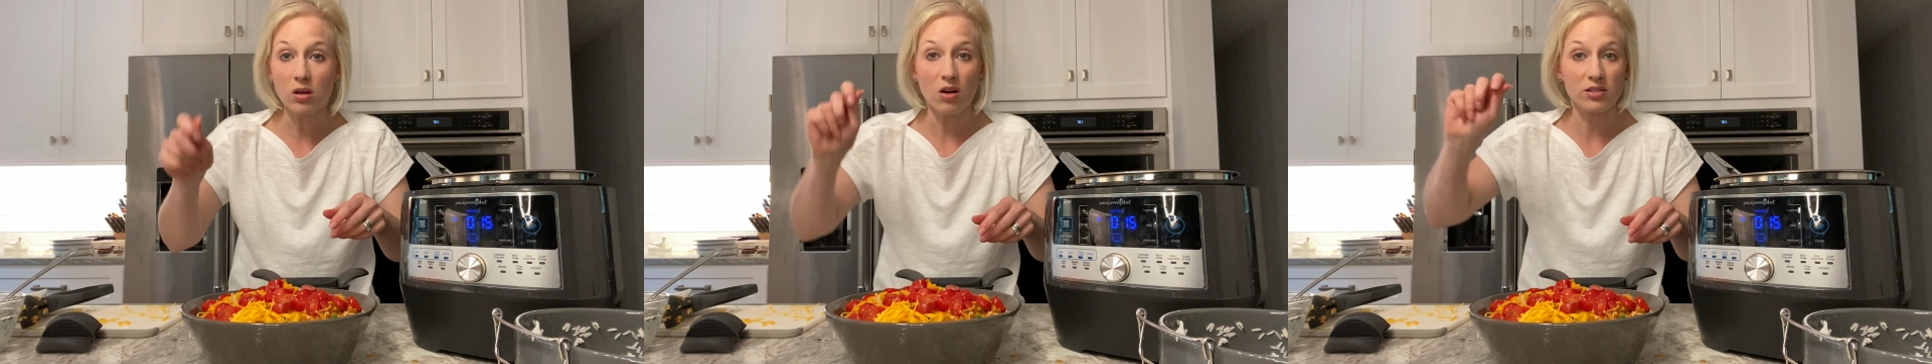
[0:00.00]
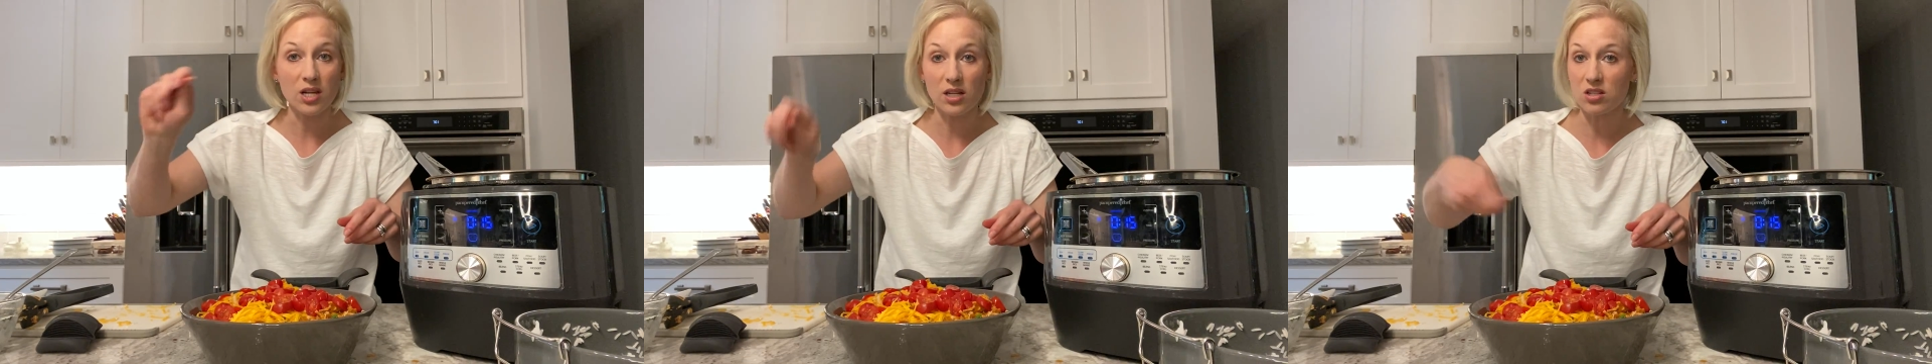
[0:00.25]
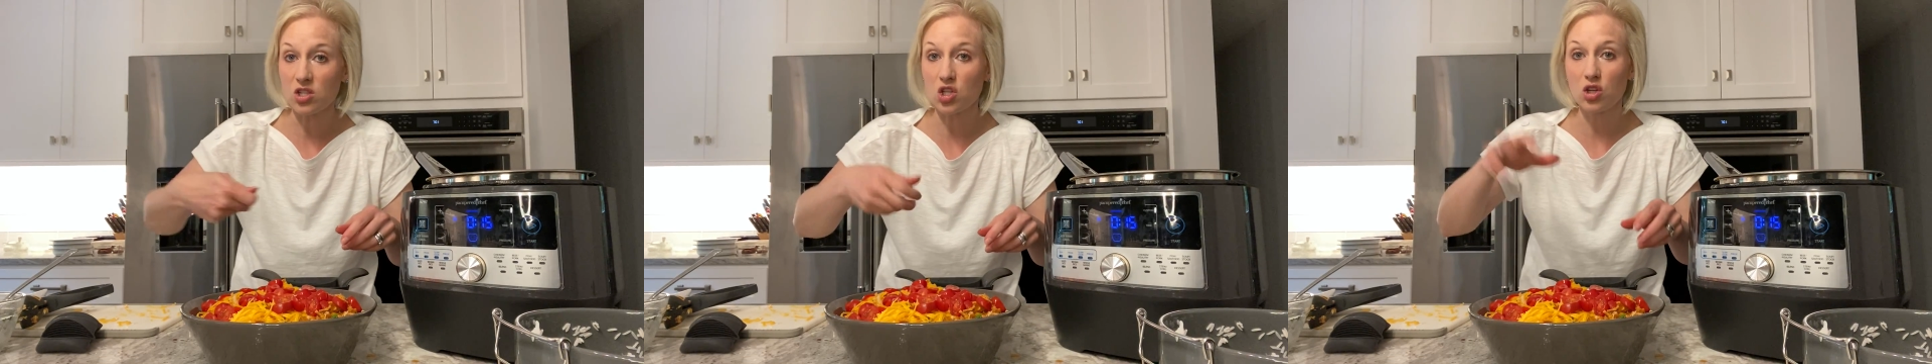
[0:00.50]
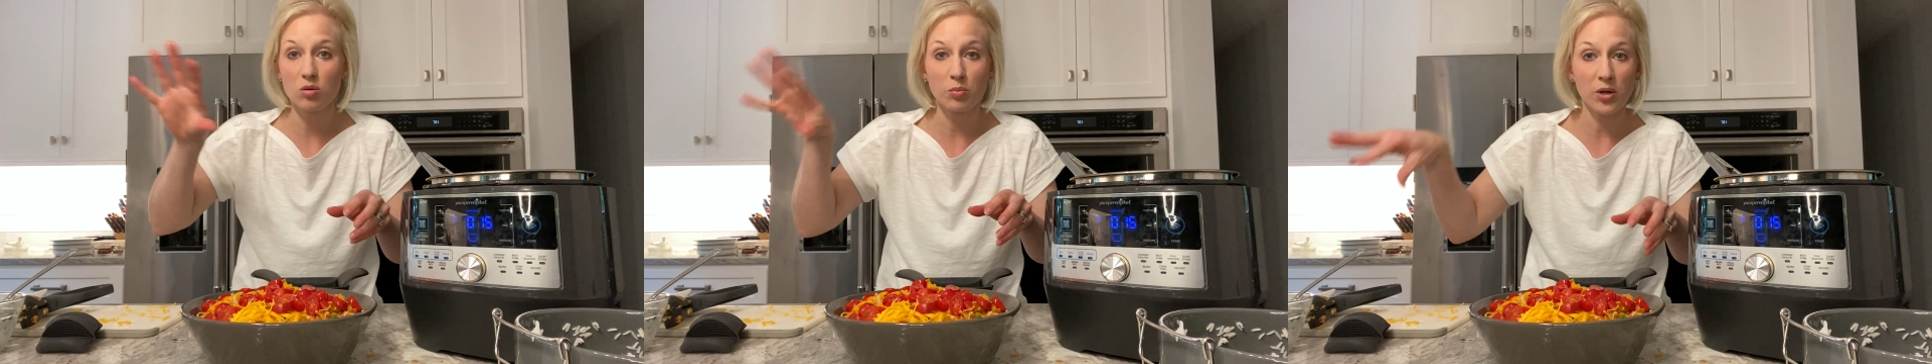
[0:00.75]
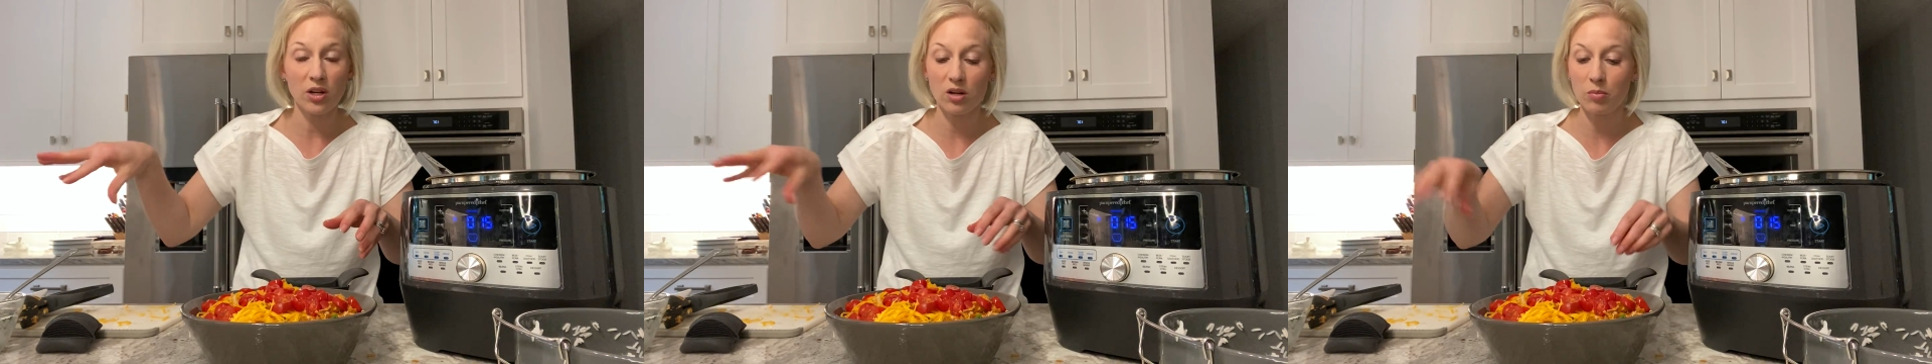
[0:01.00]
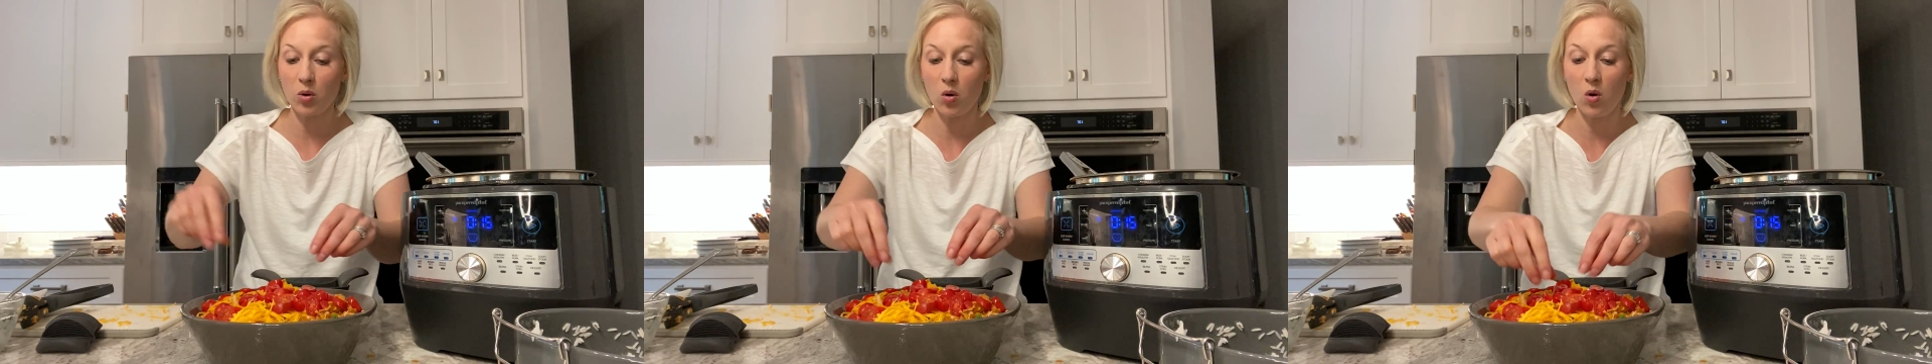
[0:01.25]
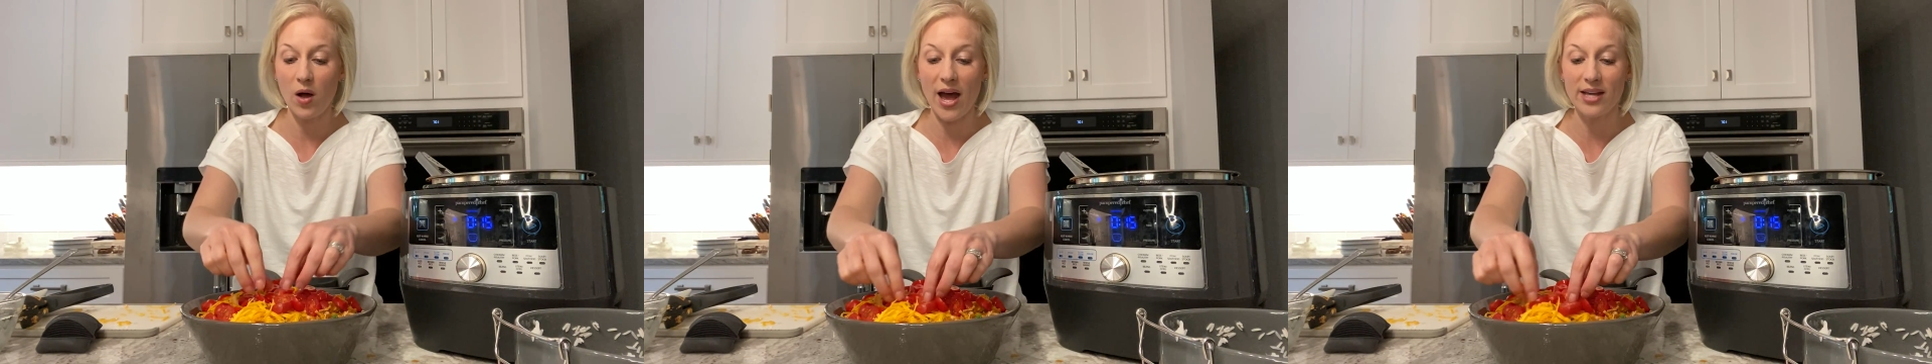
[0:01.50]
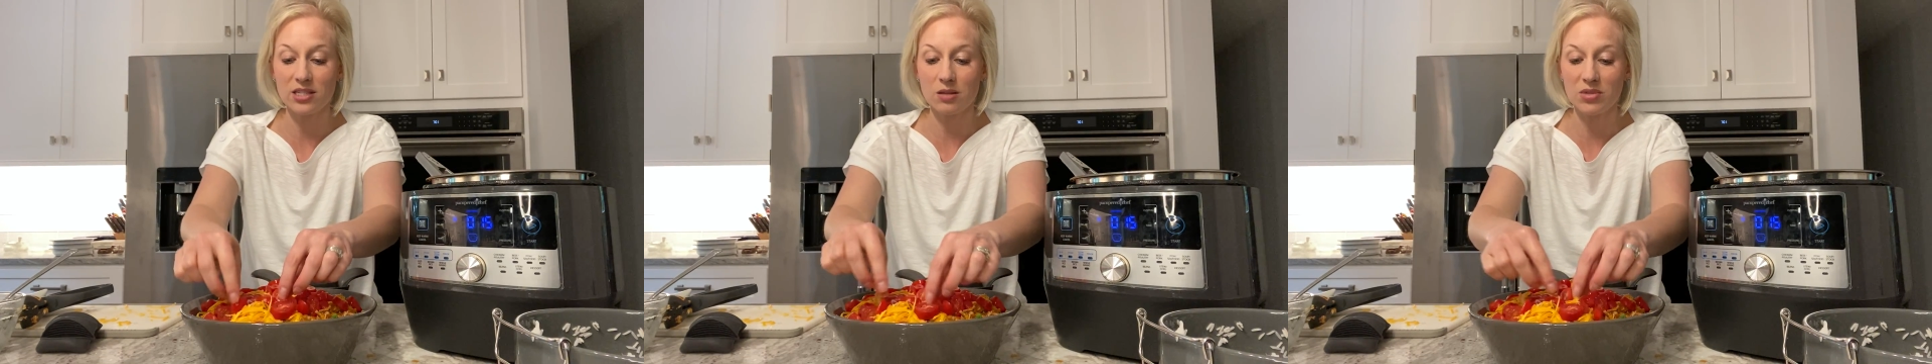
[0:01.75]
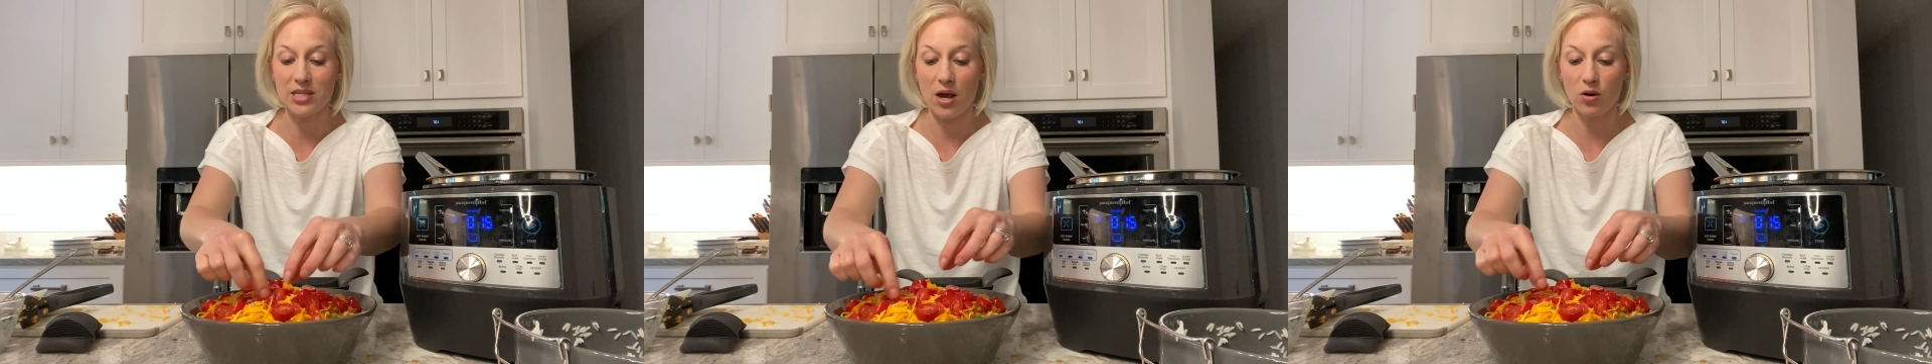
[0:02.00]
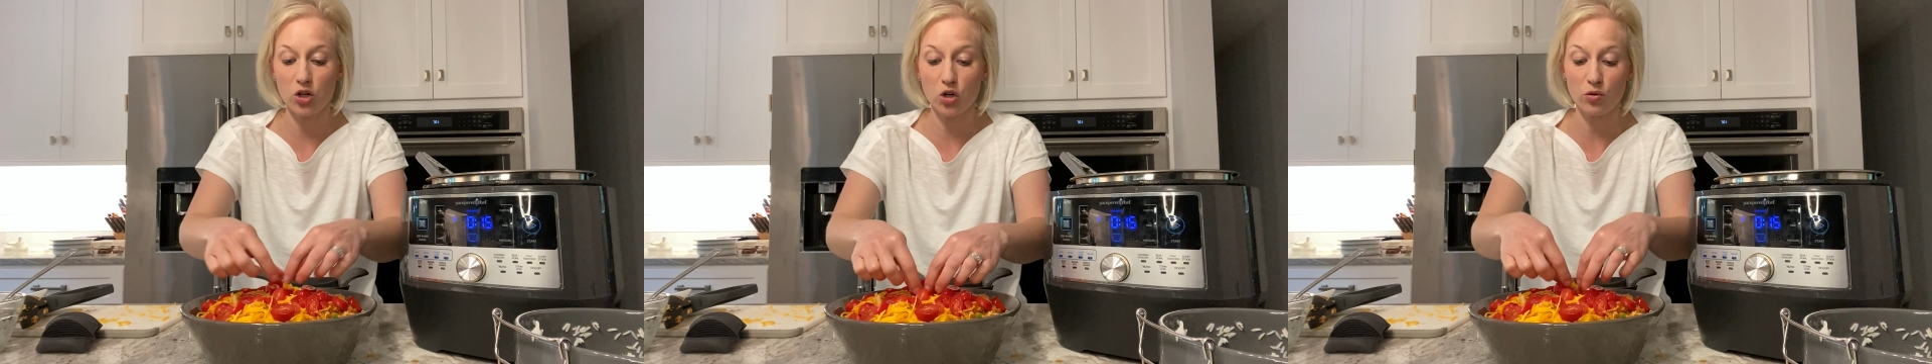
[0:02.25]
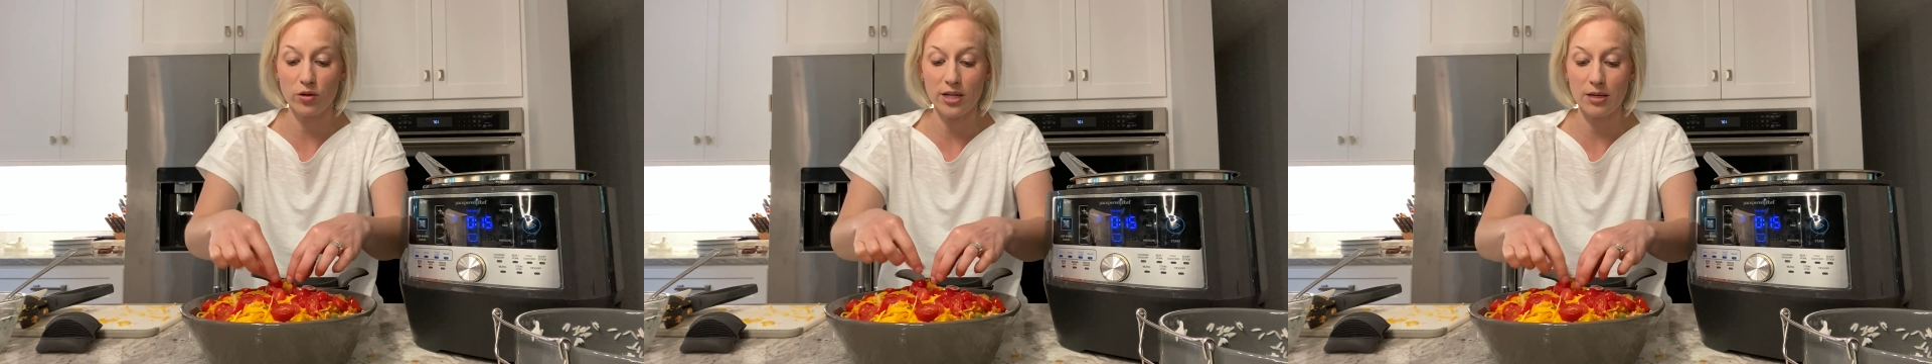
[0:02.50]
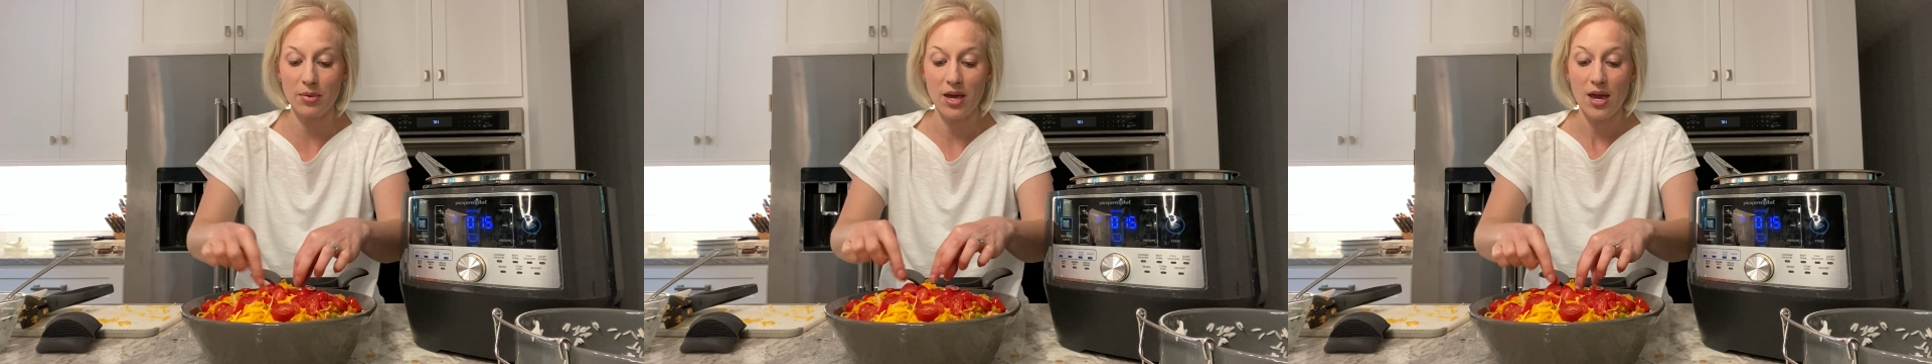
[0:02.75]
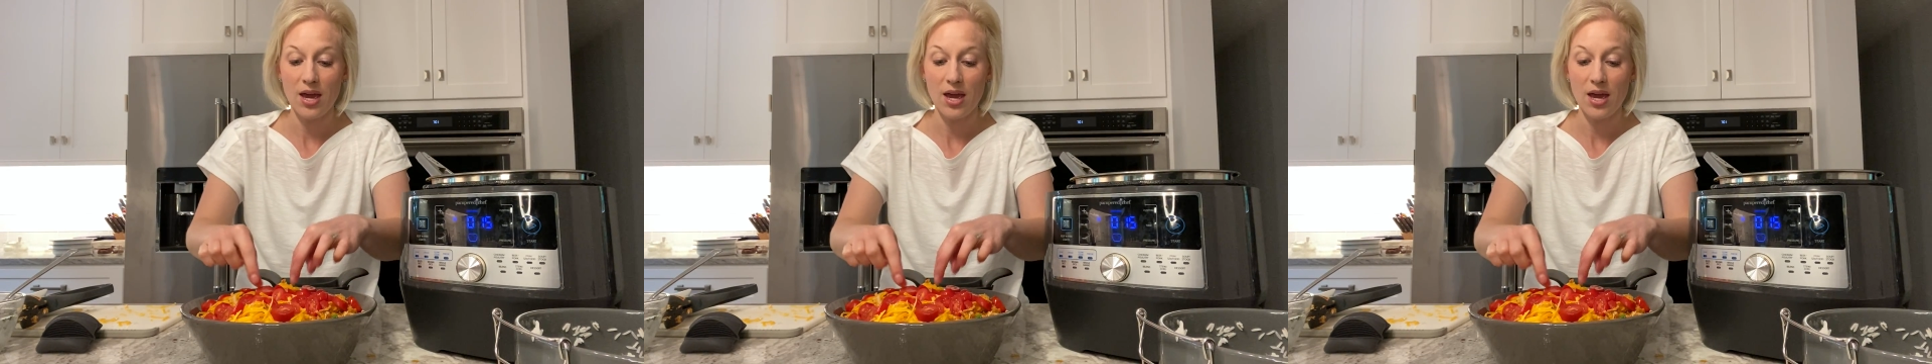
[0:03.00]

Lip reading: I'll take a scoop, put it in a bowl, add some sour cream